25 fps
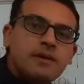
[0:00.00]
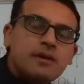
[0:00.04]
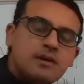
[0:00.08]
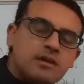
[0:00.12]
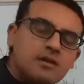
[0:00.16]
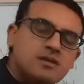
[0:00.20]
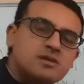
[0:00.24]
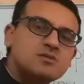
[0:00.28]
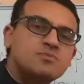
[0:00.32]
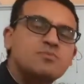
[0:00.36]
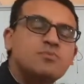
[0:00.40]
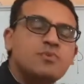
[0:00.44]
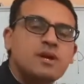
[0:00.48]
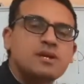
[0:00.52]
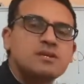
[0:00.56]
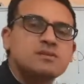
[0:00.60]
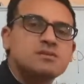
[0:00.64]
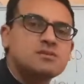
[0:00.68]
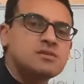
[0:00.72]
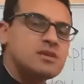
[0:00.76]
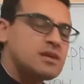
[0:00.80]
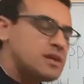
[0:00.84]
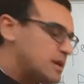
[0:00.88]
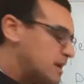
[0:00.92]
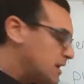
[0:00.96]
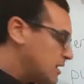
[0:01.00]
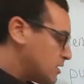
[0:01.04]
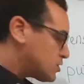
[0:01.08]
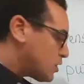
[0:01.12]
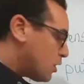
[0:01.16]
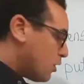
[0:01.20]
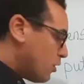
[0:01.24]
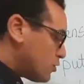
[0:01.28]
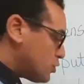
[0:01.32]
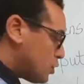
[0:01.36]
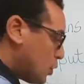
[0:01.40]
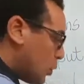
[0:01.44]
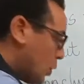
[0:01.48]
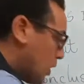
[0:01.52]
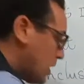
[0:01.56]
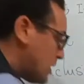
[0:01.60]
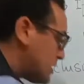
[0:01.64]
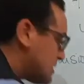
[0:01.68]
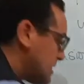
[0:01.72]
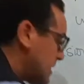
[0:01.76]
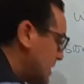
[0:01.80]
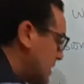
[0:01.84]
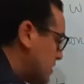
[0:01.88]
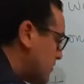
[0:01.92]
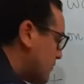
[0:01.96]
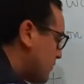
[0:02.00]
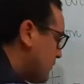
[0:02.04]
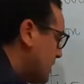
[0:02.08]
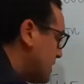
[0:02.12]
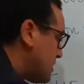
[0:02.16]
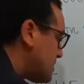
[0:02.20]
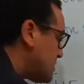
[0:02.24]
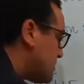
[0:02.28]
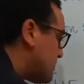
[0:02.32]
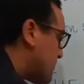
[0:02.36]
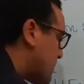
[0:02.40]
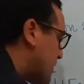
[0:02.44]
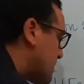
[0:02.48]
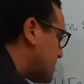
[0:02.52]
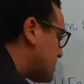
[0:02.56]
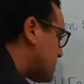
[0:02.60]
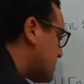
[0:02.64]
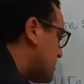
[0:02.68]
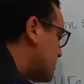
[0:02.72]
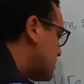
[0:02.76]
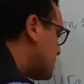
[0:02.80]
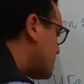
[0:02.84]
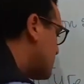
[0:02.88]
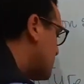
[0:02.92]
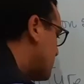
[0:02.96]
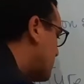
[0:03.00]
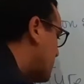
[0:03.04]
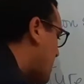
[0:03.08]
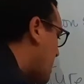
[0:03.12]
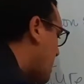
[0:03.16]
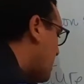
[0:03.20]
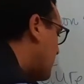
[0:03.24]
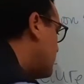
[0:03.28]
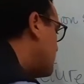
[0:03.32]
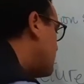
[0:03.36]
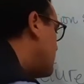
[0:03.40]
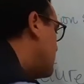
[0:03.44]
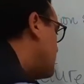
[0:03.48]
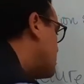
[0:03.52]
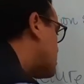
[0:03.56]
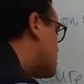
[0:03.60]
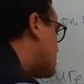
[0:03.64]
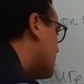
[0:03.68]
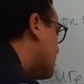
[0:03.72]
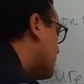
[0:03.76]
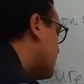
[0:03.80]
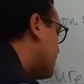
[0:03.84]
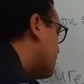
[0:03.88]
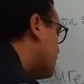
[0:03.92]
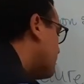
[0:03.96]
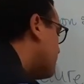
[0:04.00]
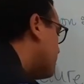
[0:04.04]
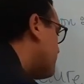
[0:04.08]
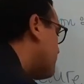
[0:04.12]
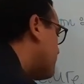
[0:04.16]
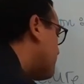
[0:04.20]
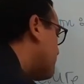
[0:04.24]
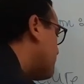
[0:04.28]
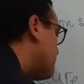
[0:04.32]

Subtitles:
express. So the word if expresses condition.